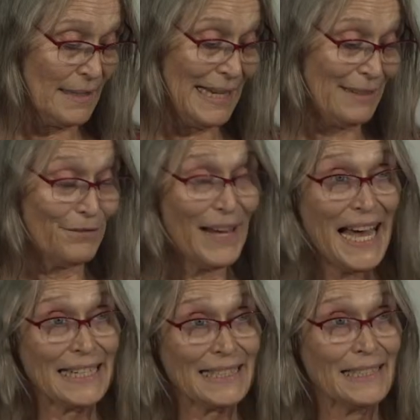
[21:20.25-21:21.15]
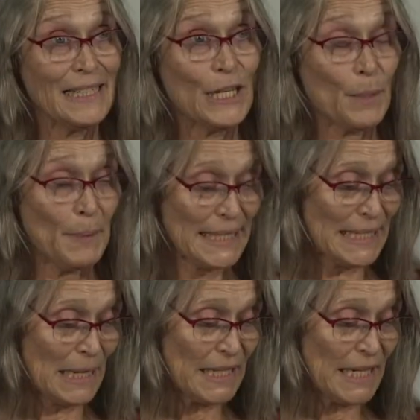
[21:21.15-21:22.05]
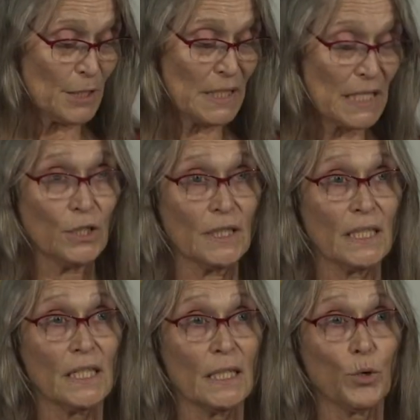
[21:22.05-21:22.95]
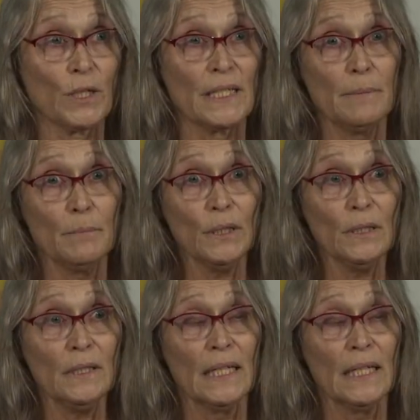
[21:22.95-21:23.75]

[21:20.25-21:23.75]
In fact, the pandemic has resulted in a more nimble